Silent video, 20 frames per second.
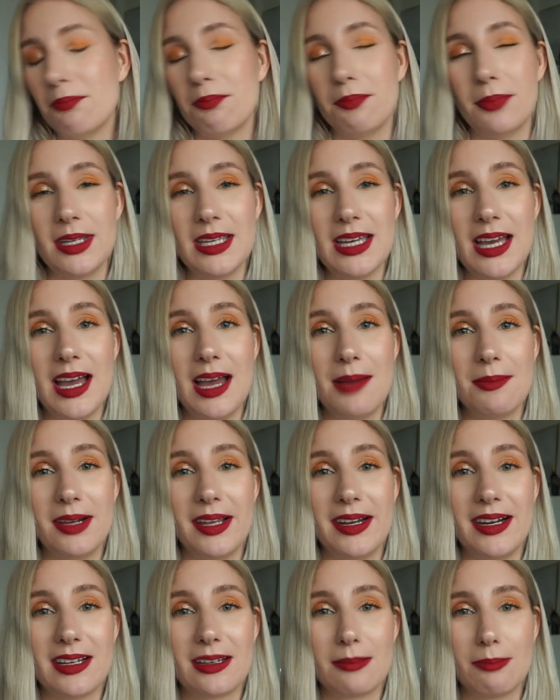But yeah, I'm
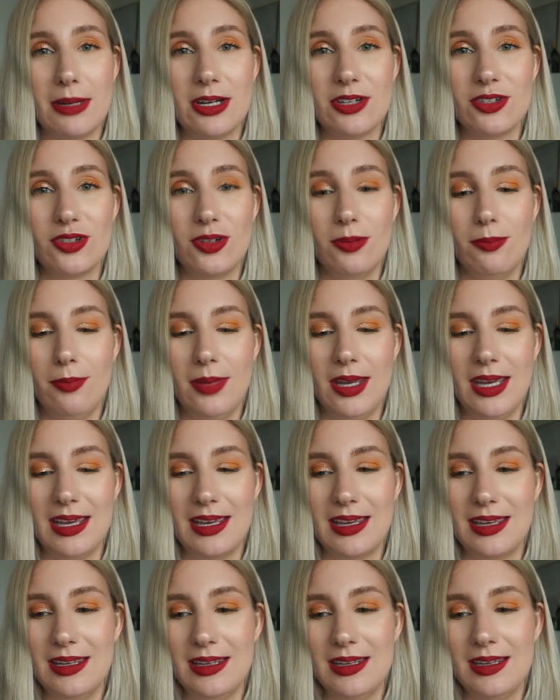glad I managed to
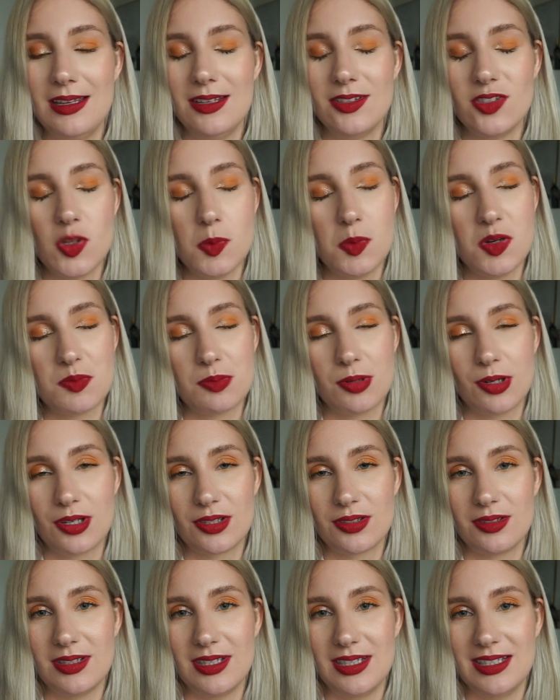make so much
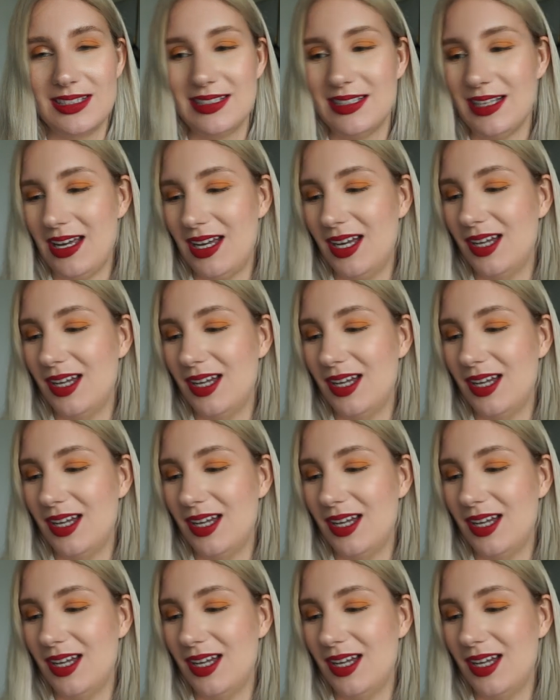progress on this